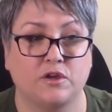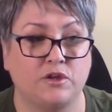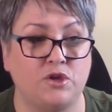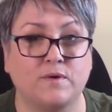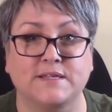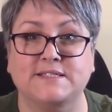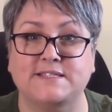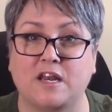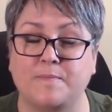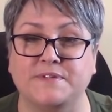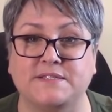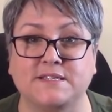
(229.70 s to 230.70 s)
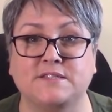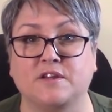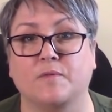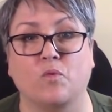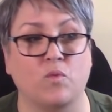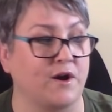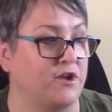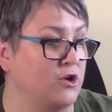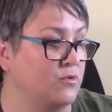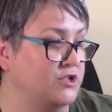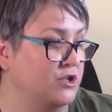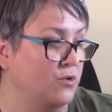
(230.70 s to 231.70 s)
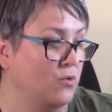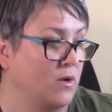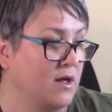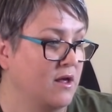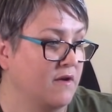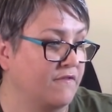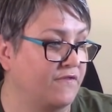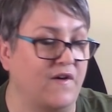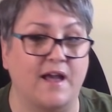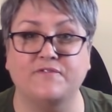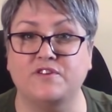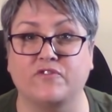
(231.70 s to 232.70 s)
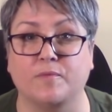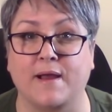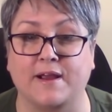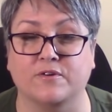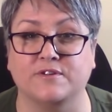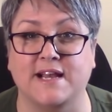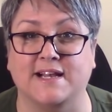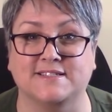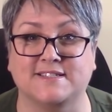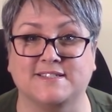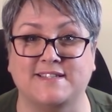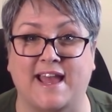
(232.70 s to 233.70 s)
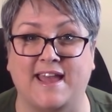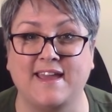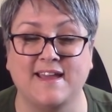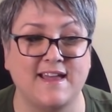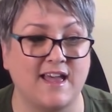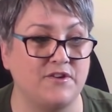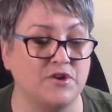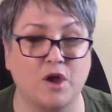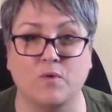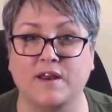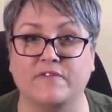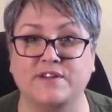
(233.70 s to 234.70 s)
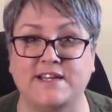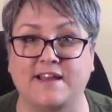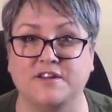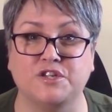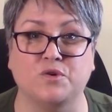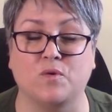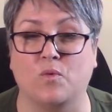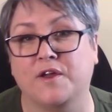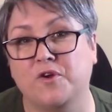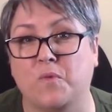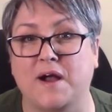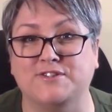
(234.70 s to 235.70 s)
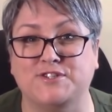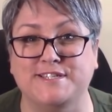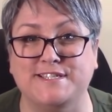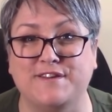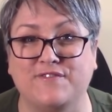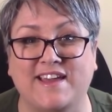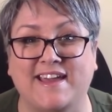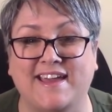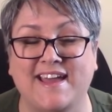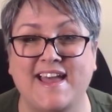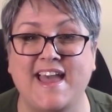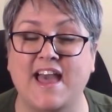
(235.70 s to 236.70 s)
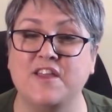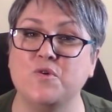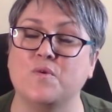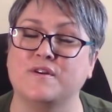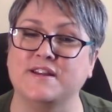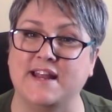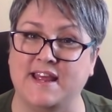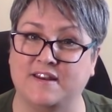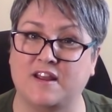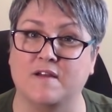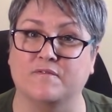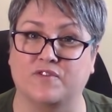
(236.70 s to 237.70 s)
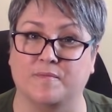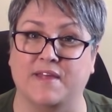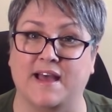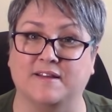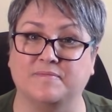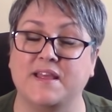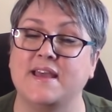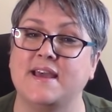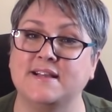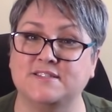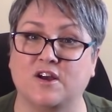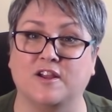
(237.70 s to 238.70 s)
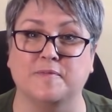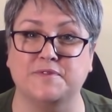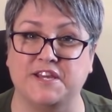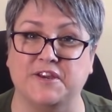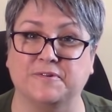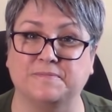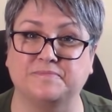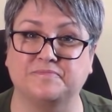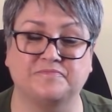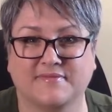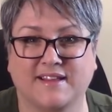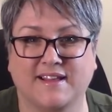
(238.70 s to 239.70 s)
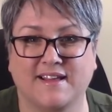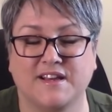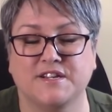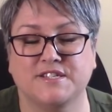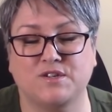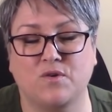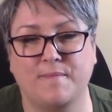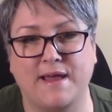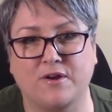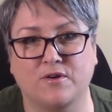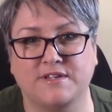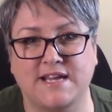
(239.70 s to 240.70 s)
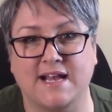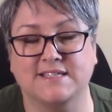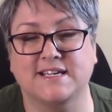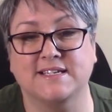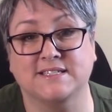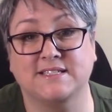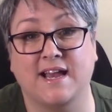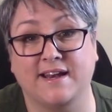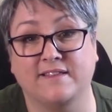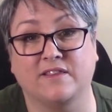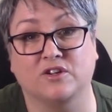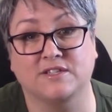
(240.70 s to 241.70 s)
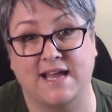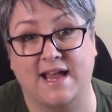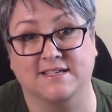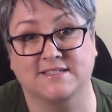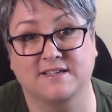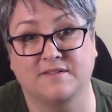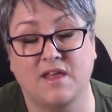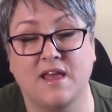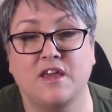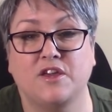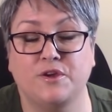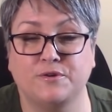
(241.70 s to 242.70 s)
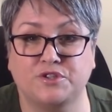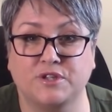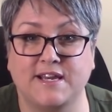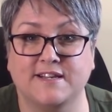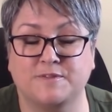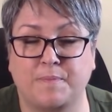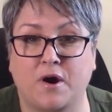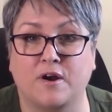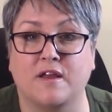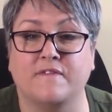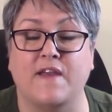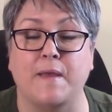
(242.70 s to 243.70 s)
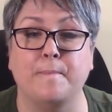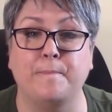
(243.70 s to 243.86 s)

you can set up a system where you do 5 different microtasks a day, and you go in every day and do it while you're watching TV, and you earn an income from that. It's all up to you. So a microtask is a tiny little task. Usually it's part of a